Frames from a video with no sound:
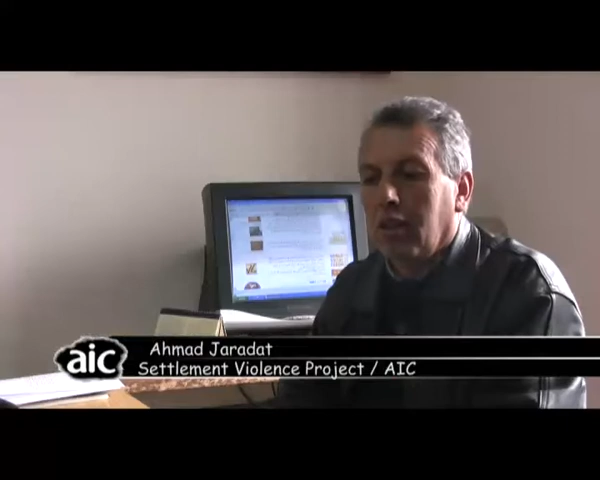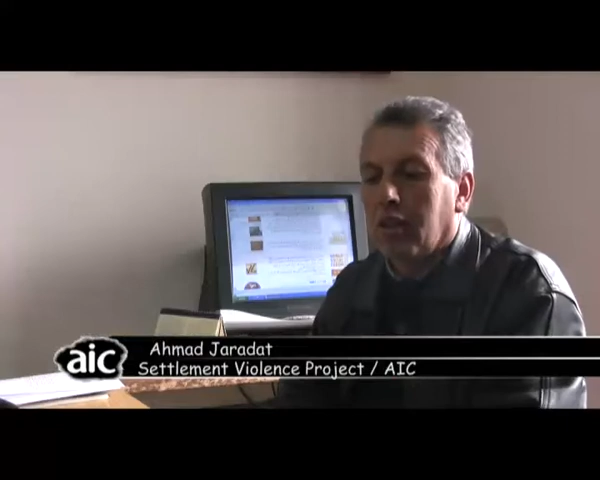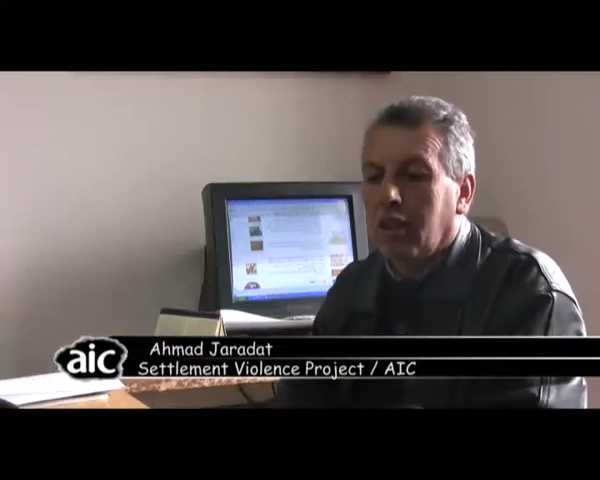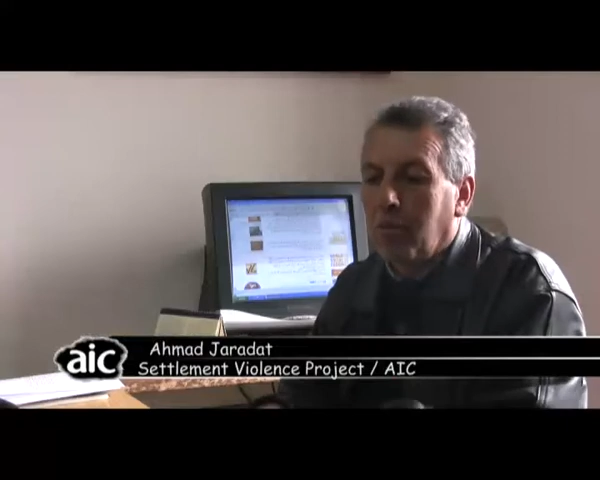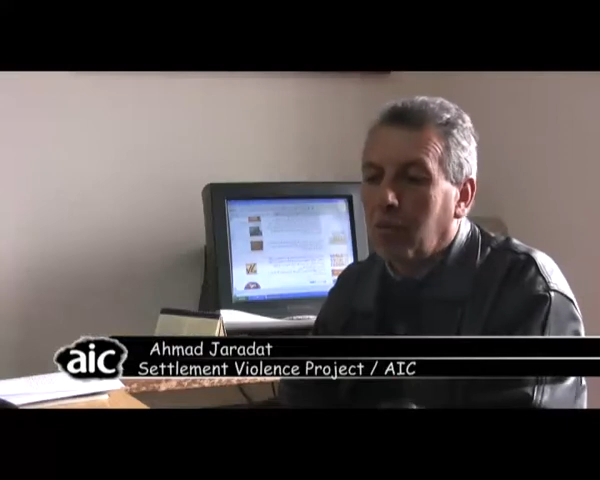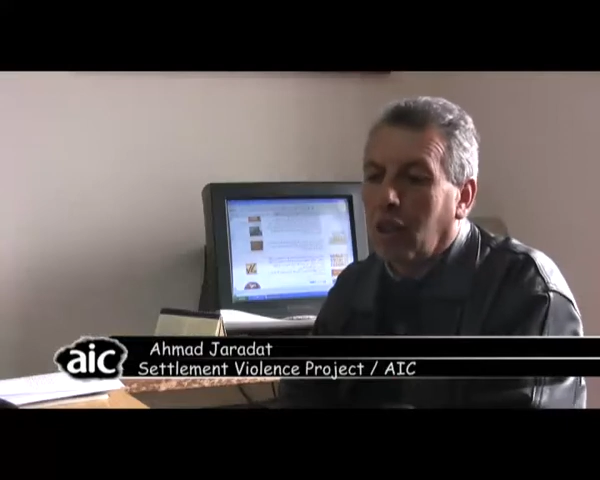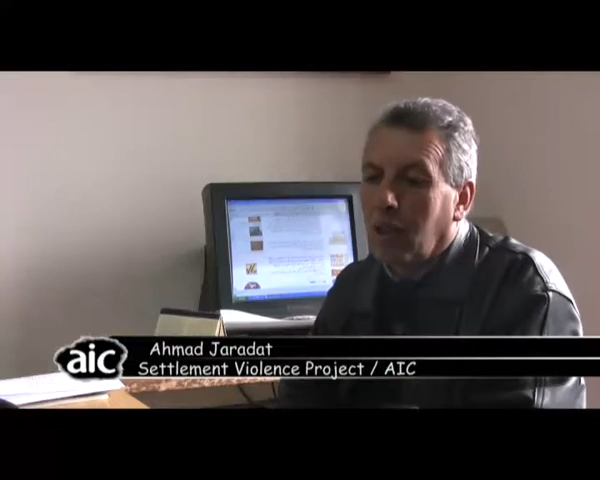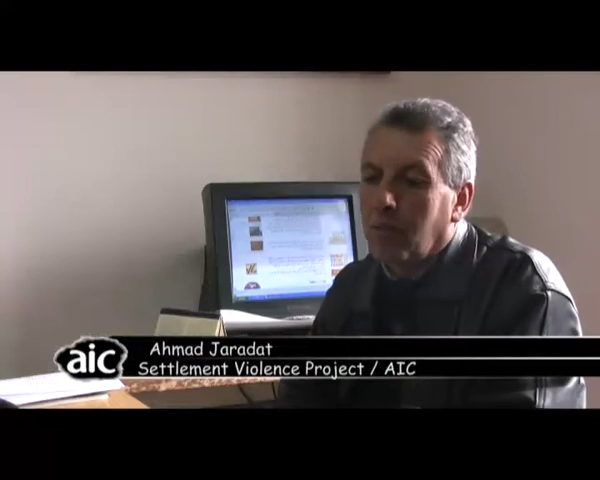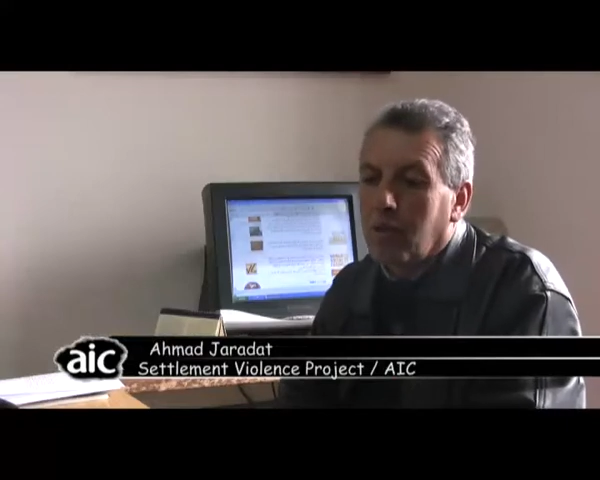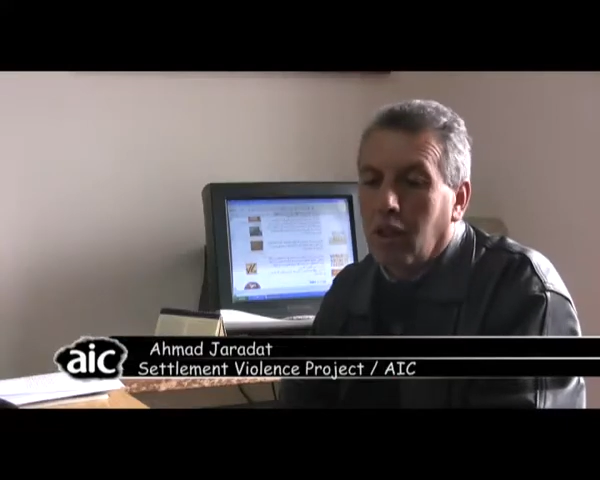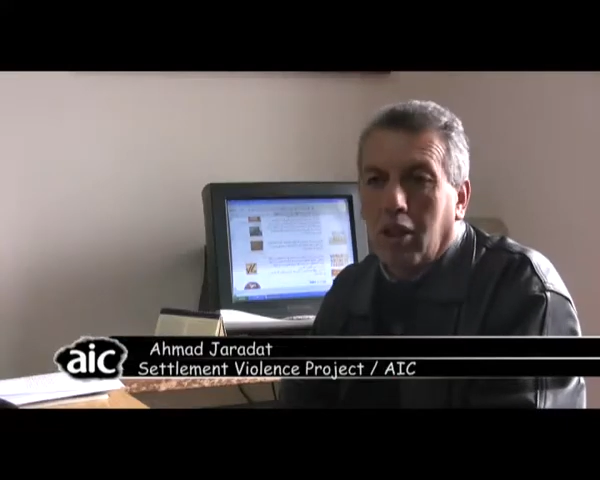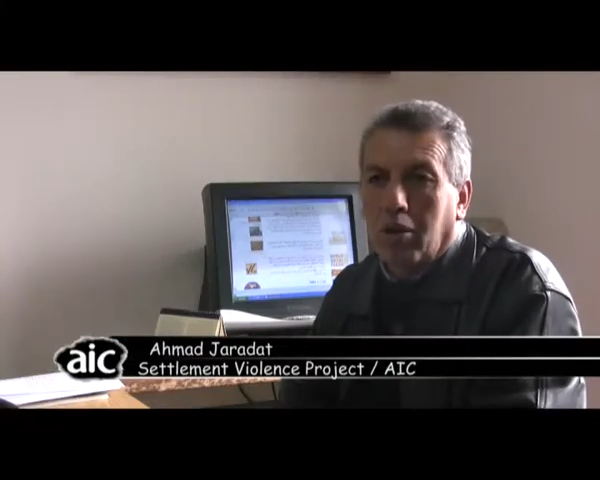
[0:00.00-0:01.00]
Sometimes
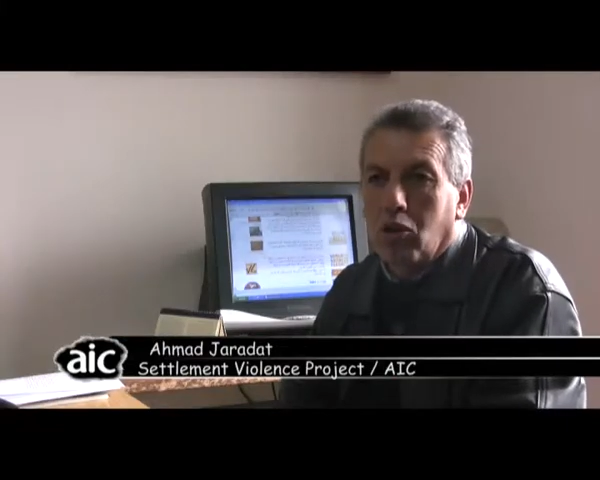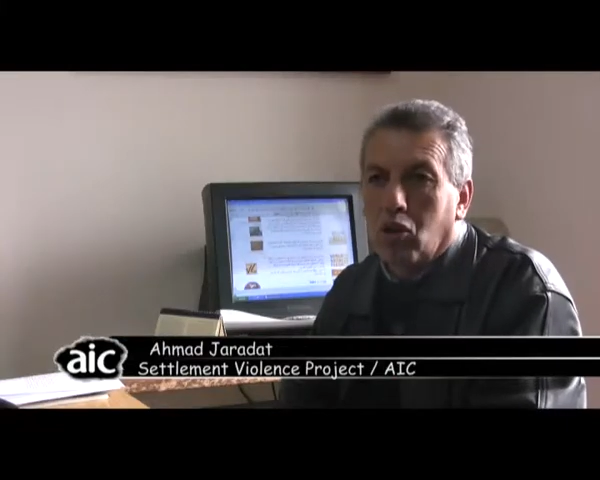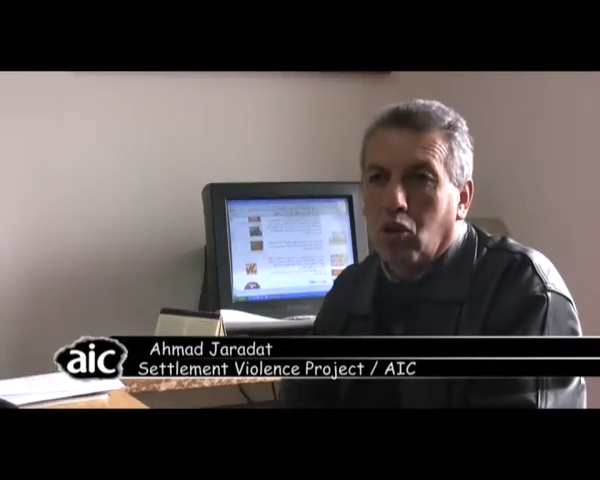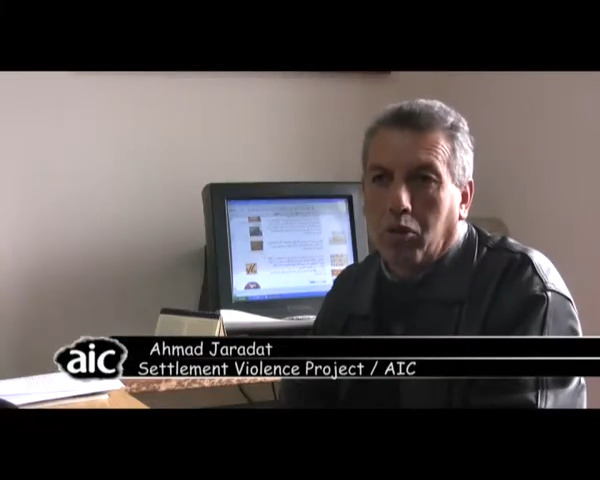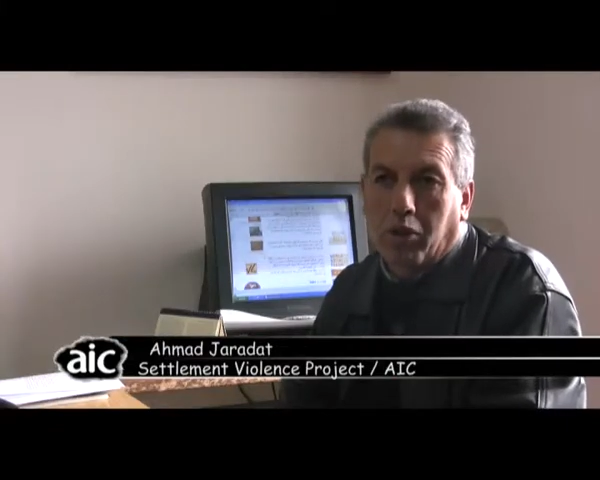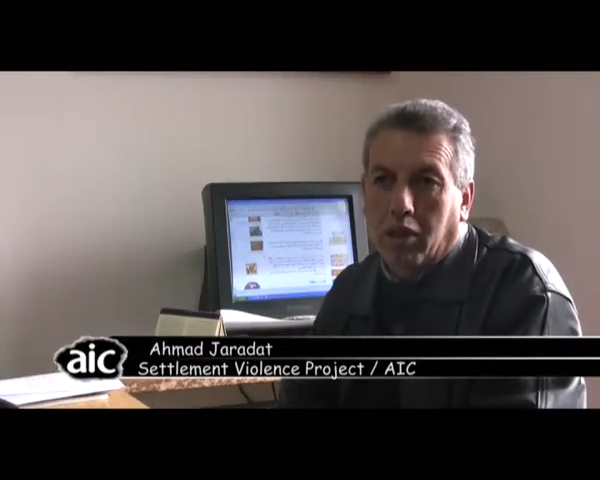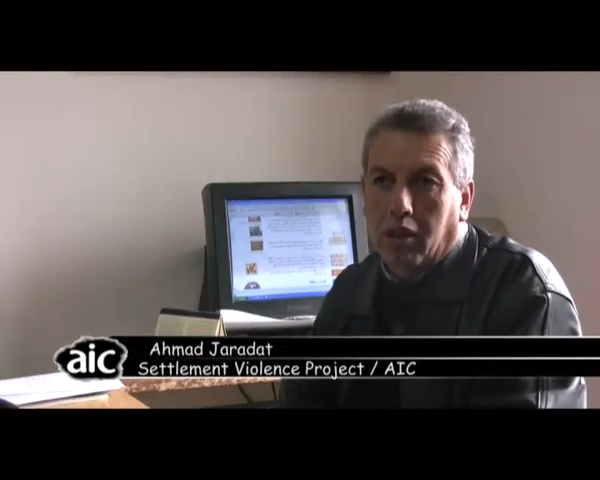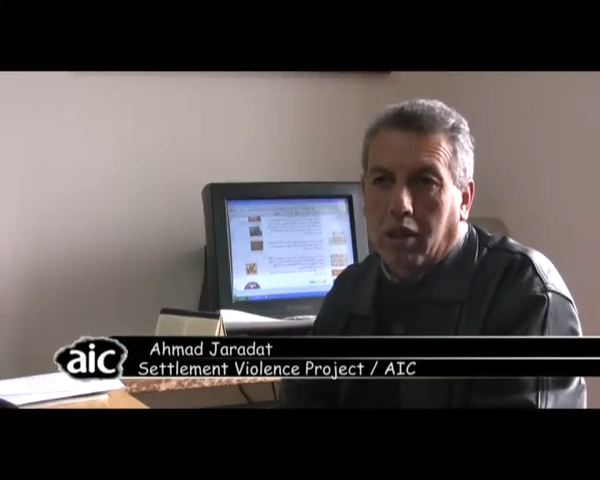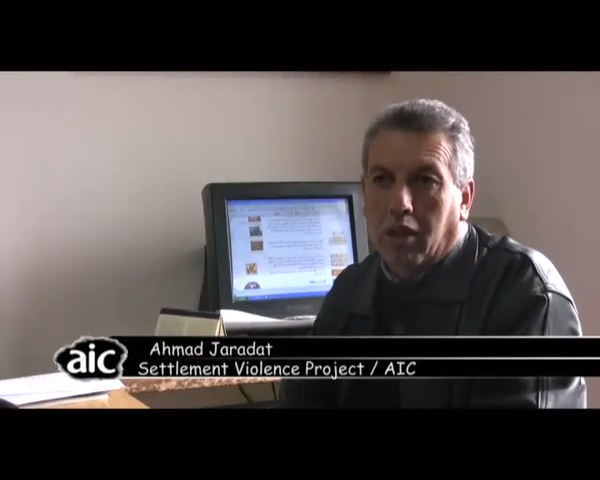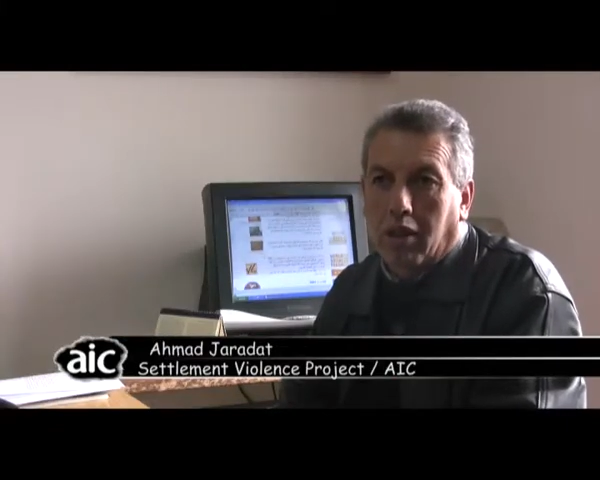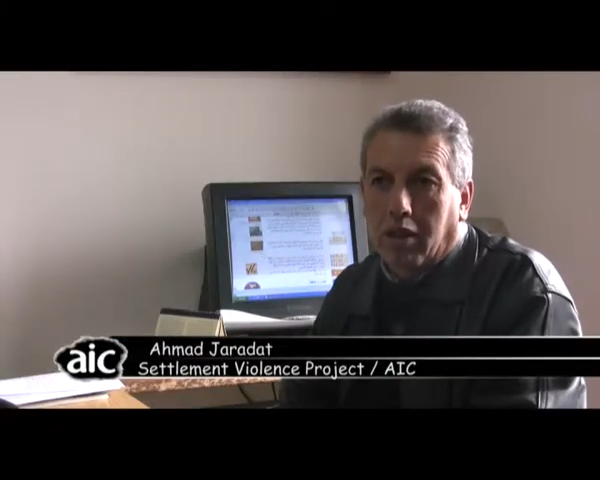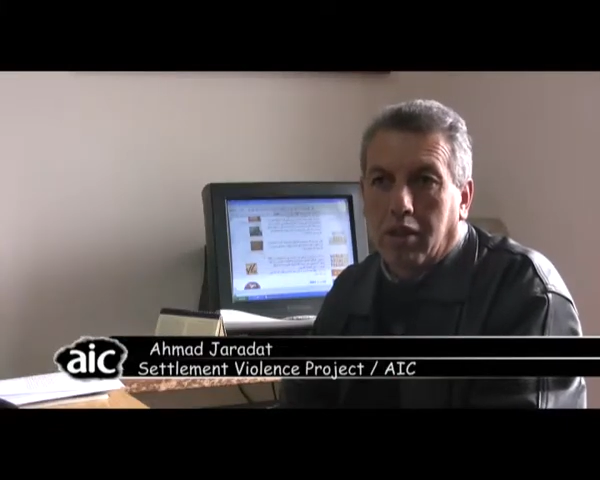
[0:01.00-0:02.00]
the army stops the
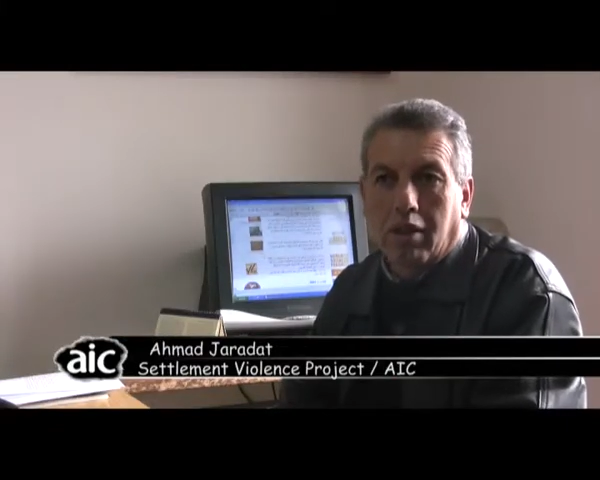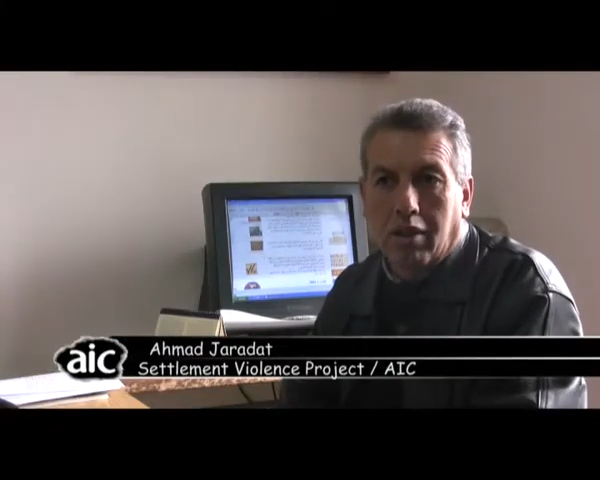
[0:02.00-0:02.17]
settlers,